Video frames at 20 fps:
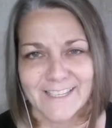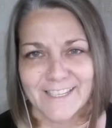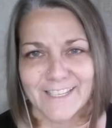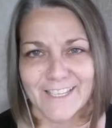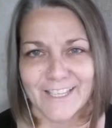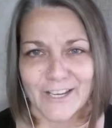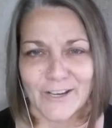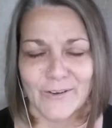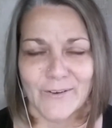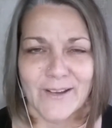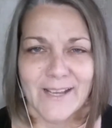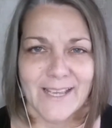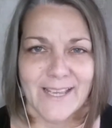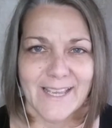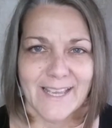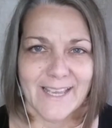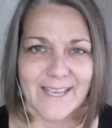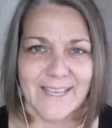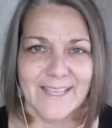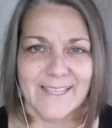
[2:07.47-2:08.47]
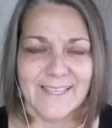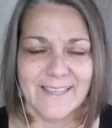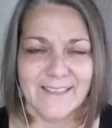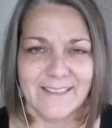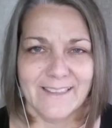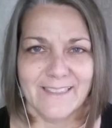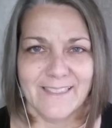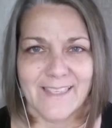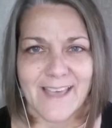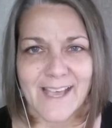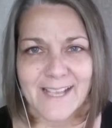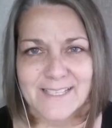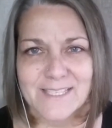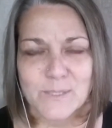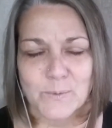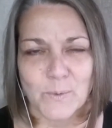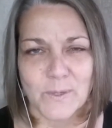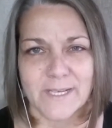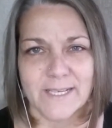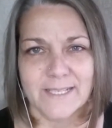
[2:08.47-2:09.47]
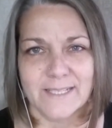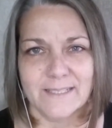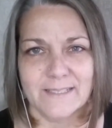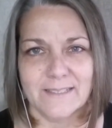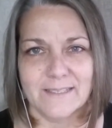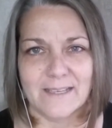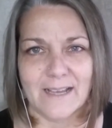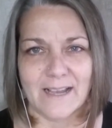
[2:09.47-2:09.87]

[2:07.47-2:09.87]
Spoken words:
and that's what